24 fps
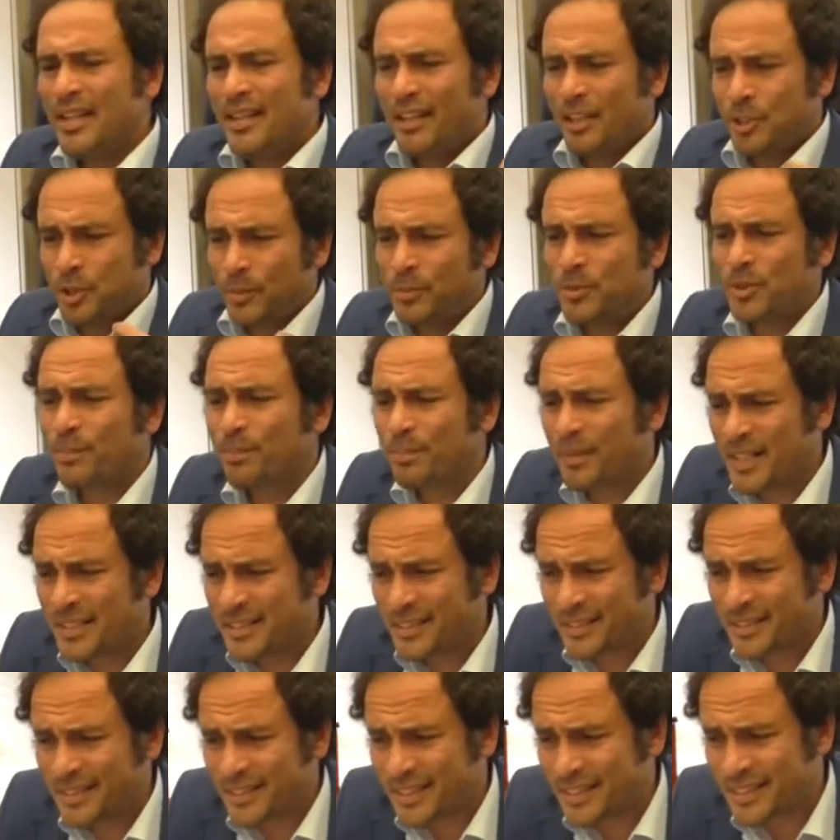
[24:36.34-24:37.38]
Egyptian
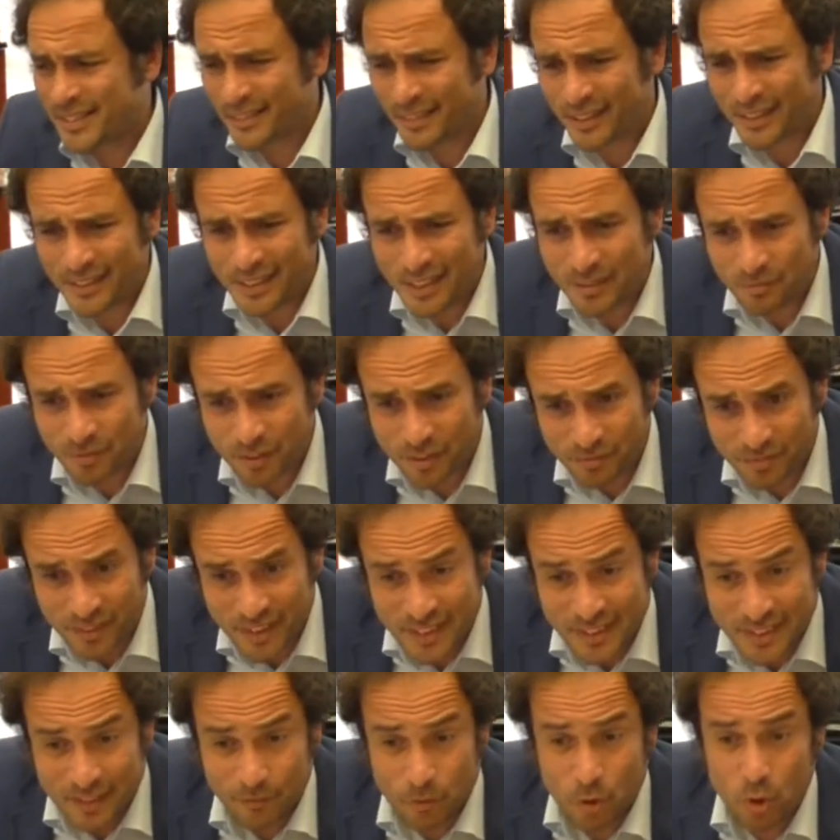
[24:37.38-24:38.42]
presidents since the
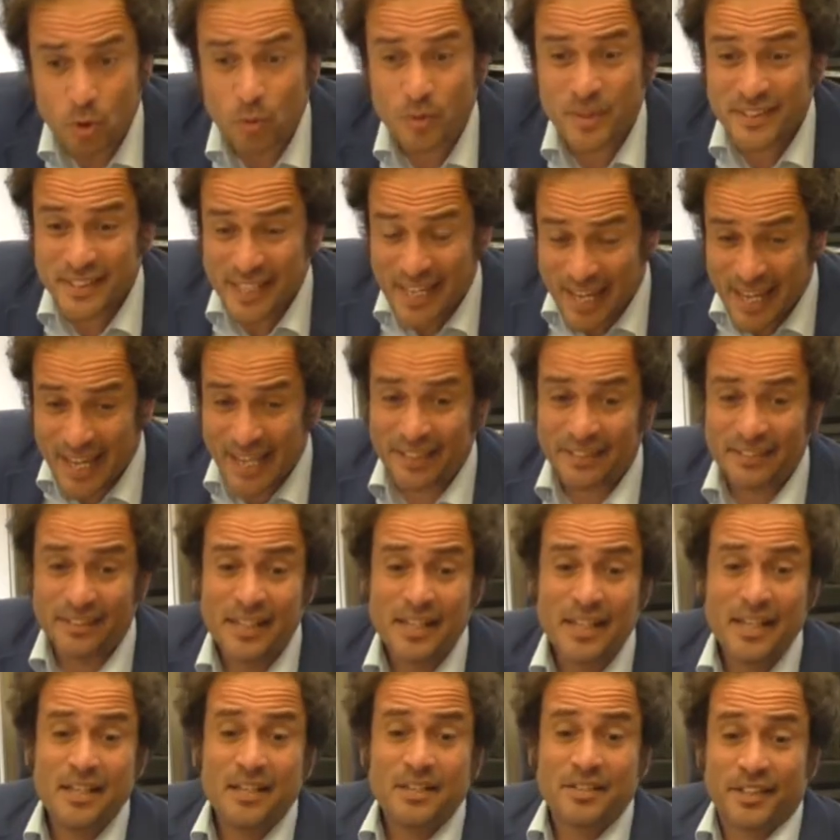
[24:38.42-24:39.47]
1950s have always had
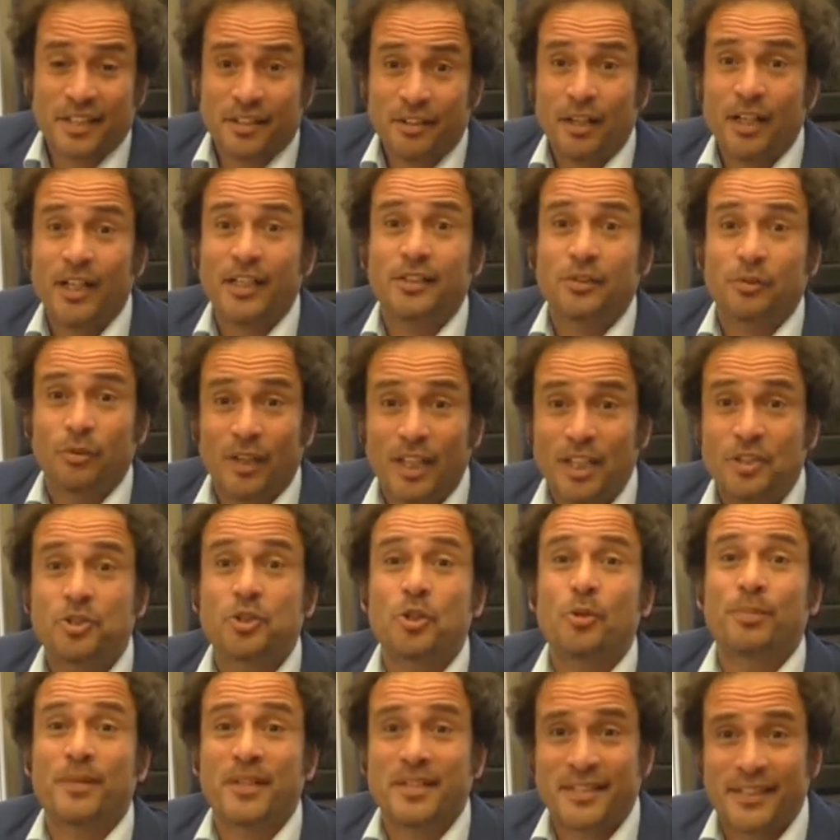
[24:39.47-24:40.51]
the right to
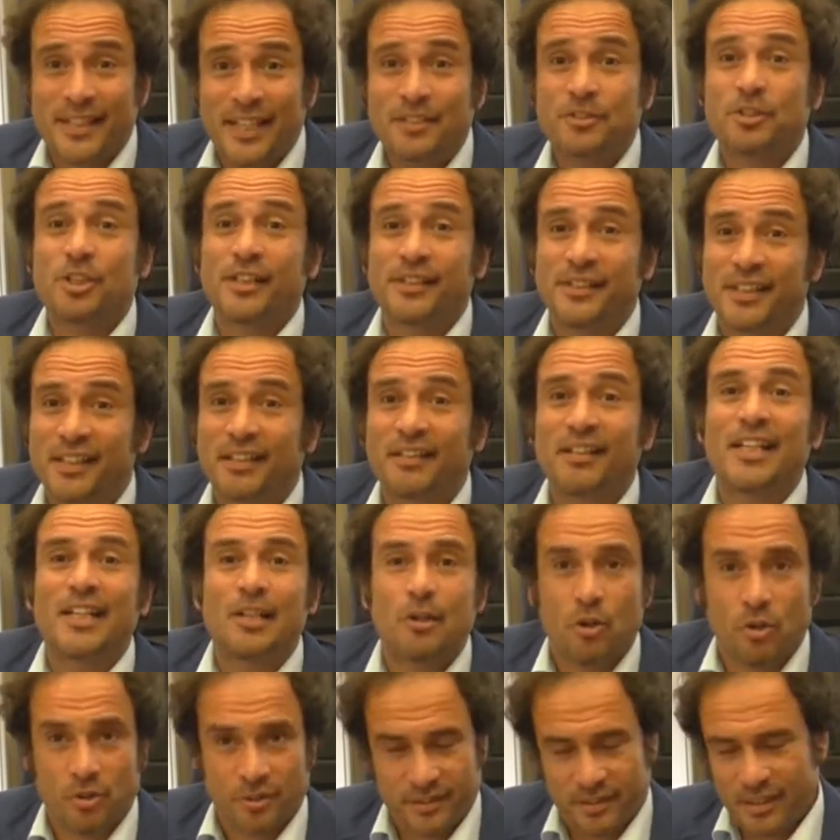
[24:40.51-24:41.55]
issue presidential decree
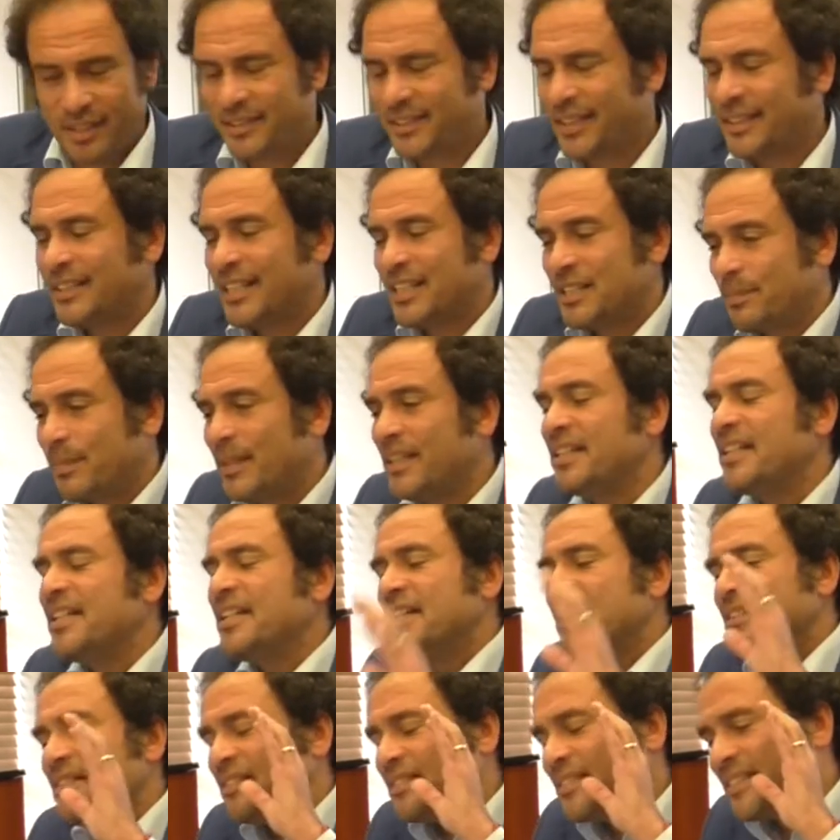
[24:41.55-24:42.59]
laws, and that has been
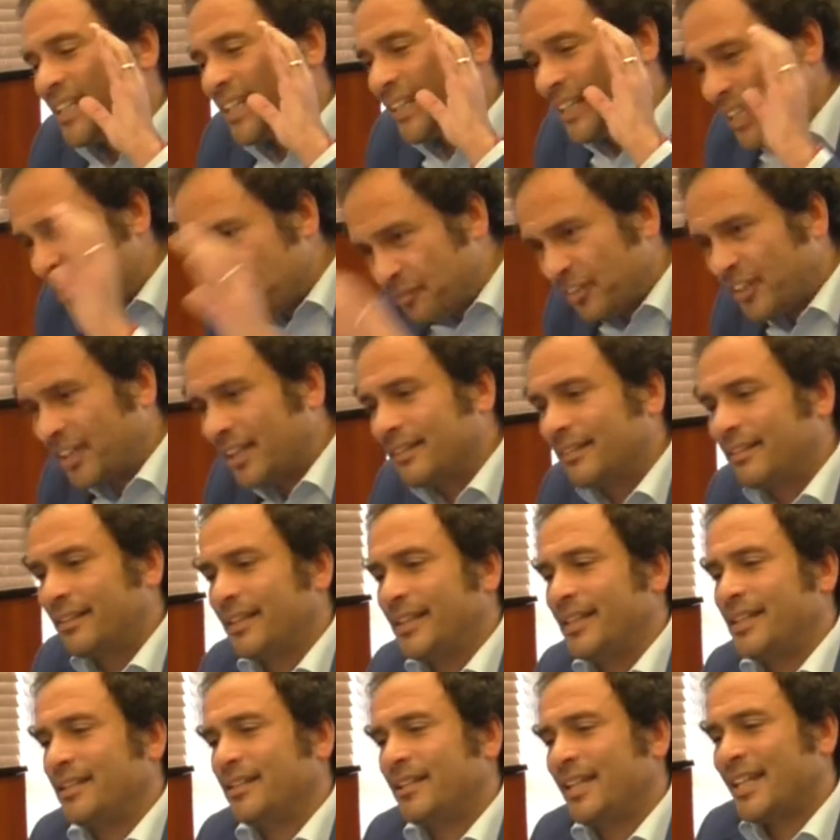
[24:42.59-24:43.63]

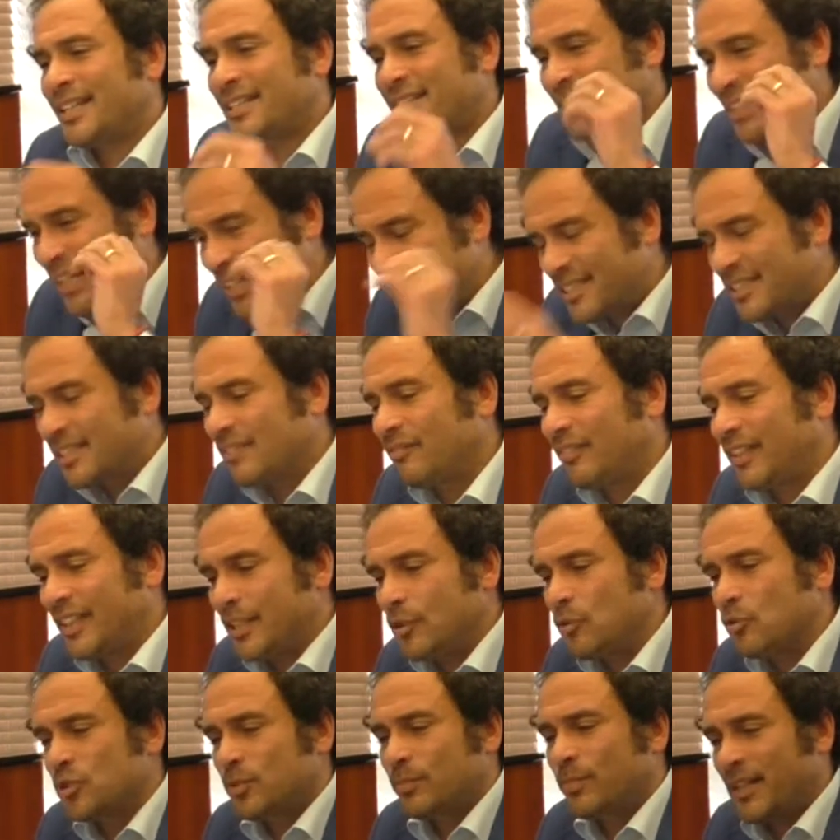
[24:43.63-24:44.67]
significantly, extensively
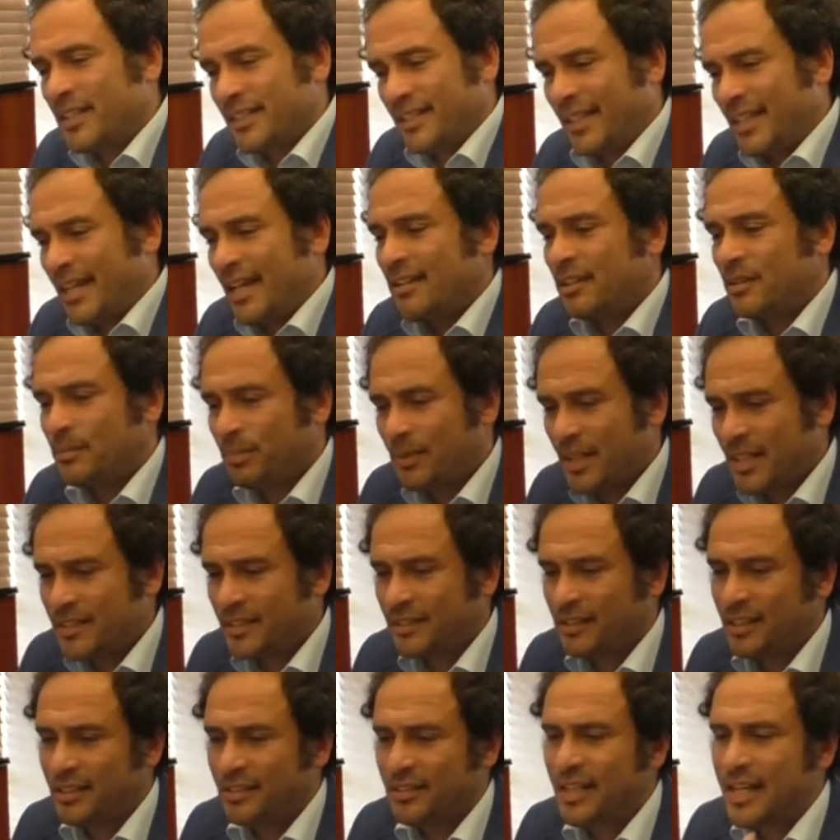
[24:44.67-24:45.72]
used by the current
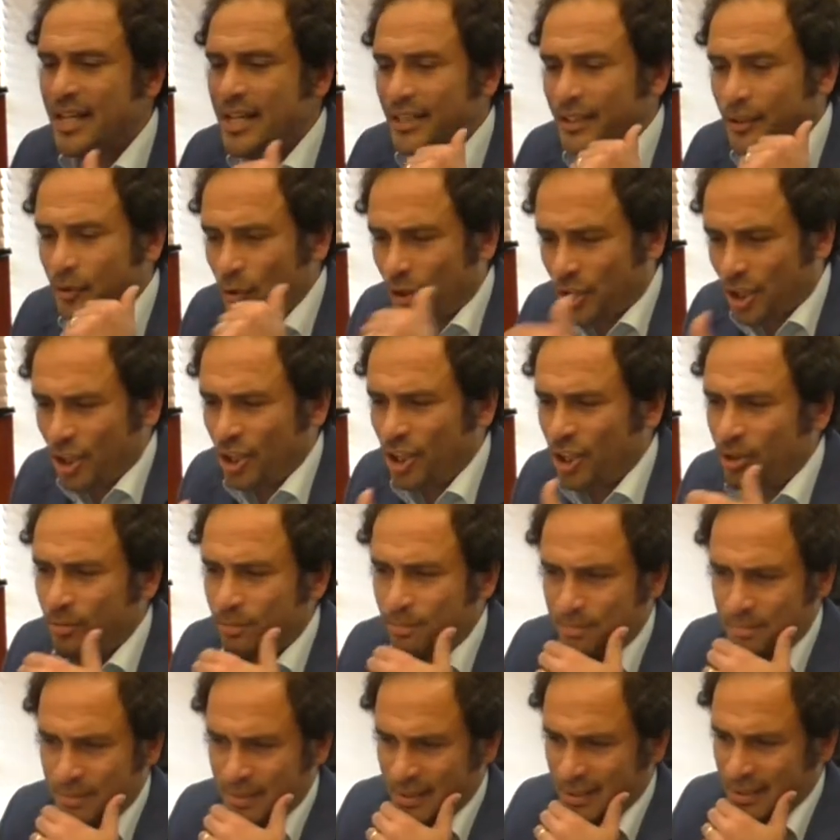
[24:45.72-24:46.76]
president to
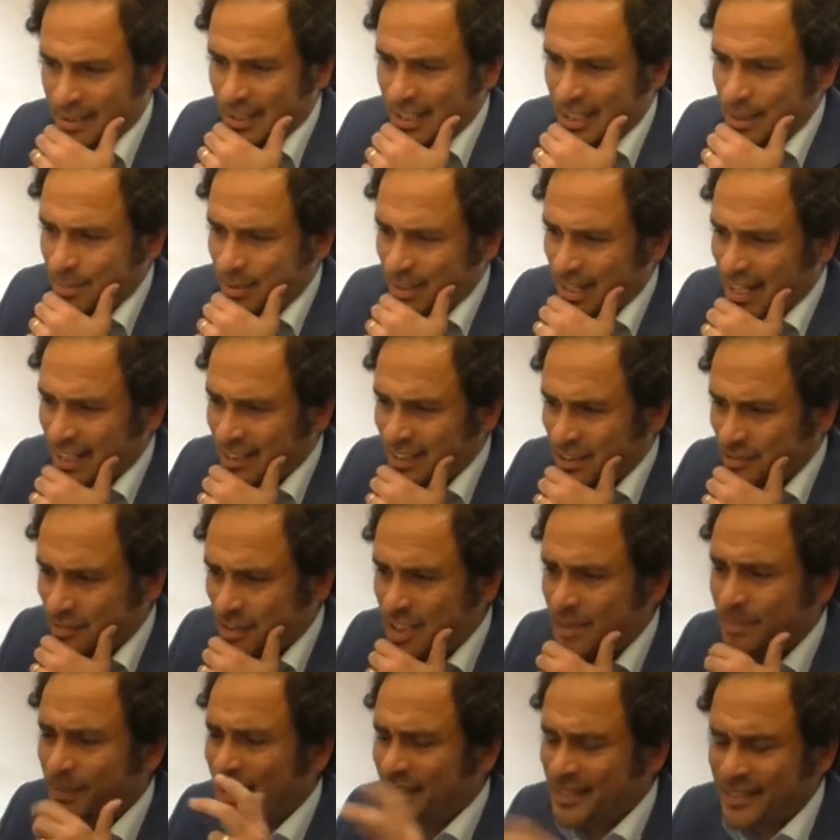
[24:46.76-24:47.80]
curb labor
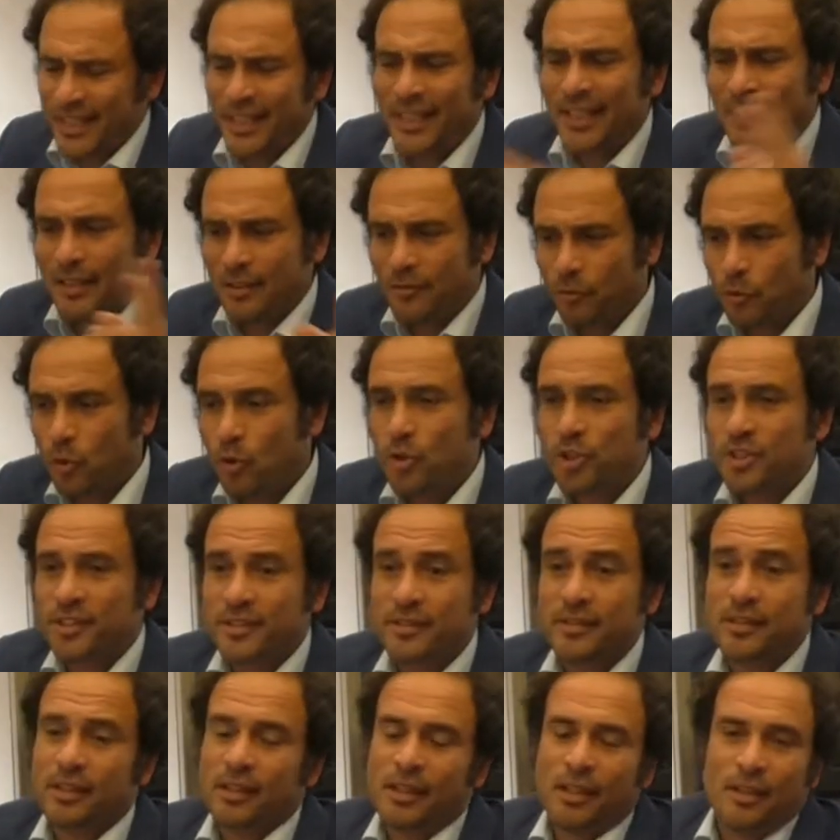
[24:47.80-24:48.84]
activism. And secondly, of
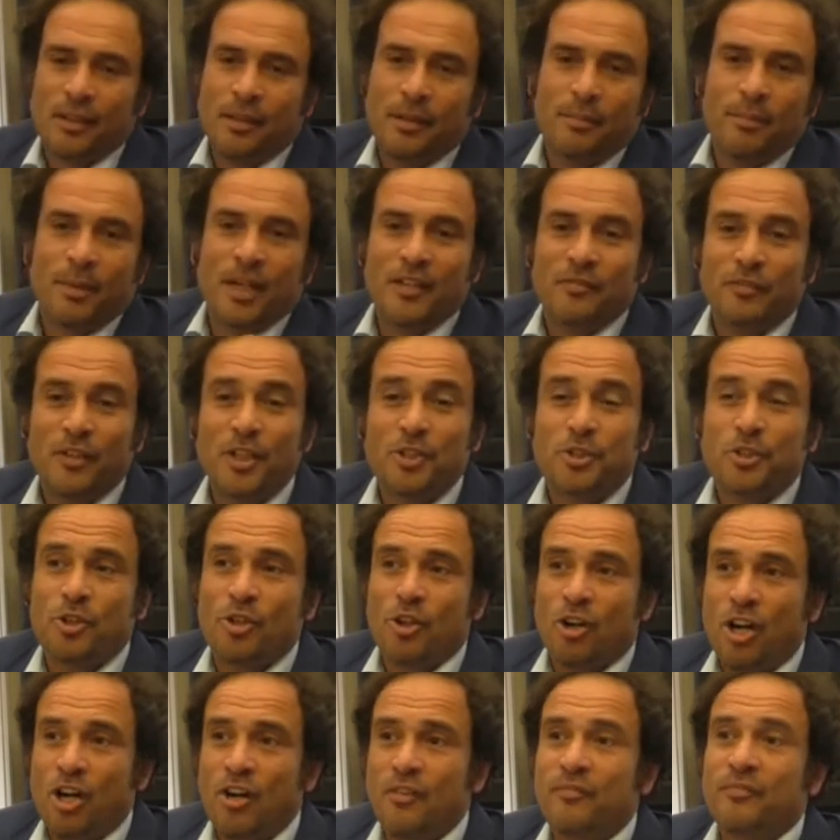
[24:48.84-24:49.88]
course, by virtue
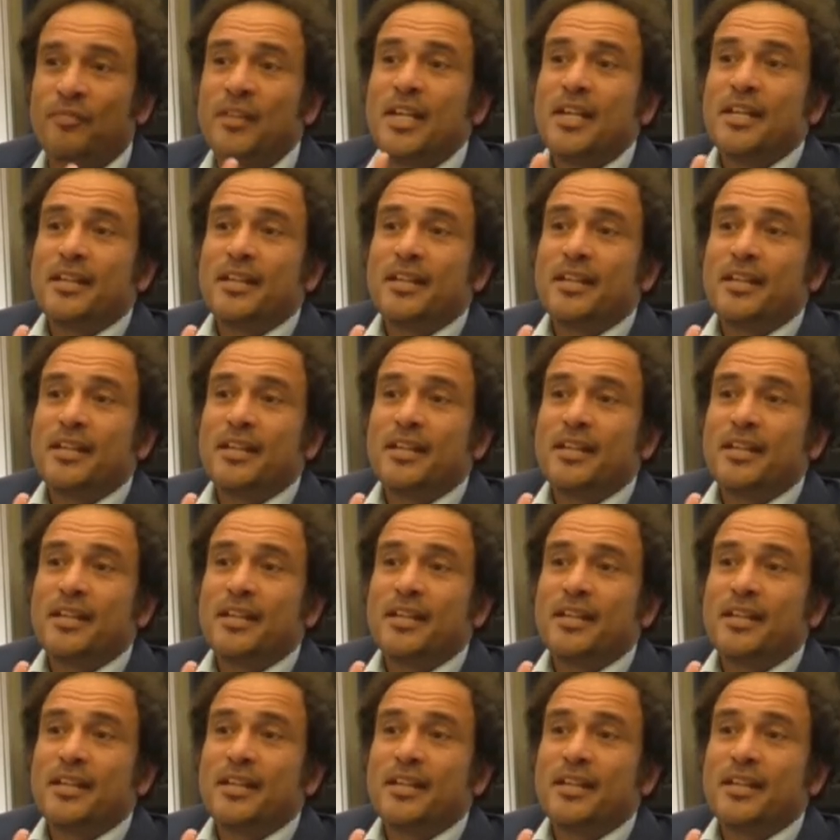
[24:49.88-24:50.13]
of